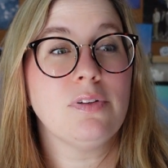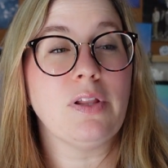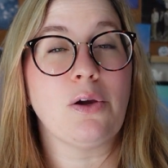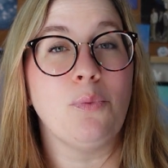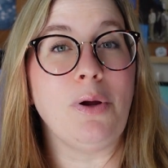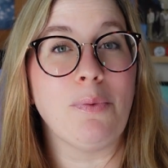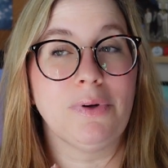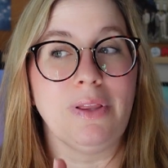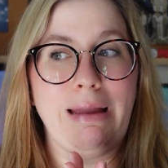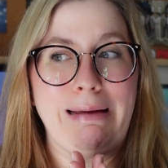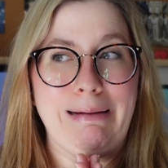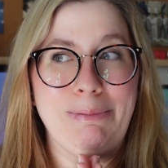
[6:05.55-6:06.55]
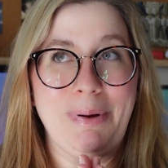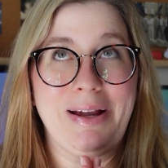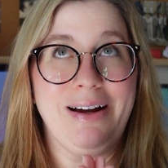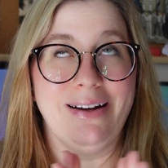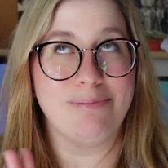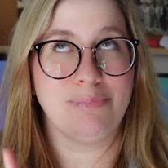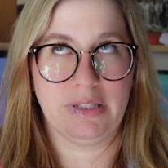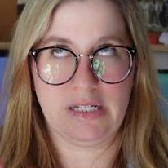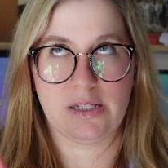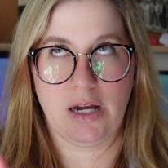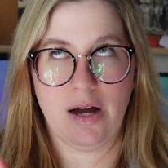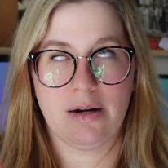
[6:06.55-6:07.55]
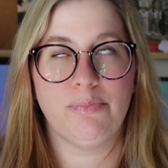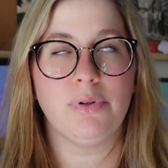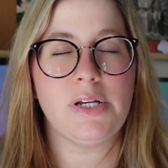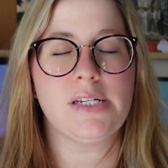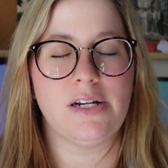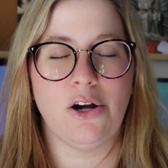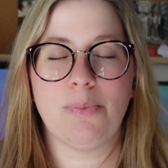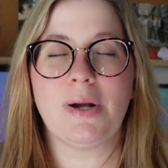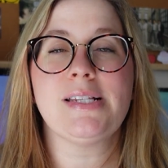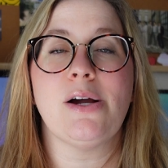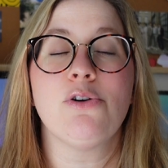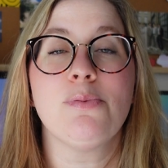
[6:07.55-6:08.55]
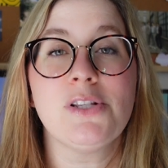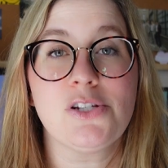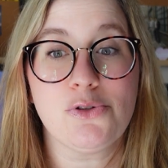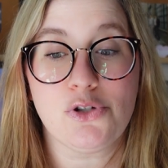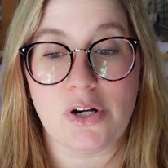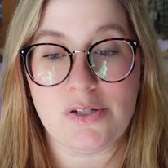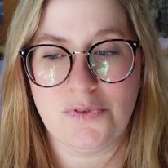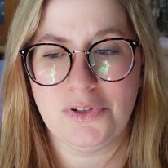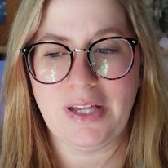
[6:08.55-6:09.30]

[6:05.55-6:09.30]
Like we were like, oh my god, please God, please no, because that would have been so stressful.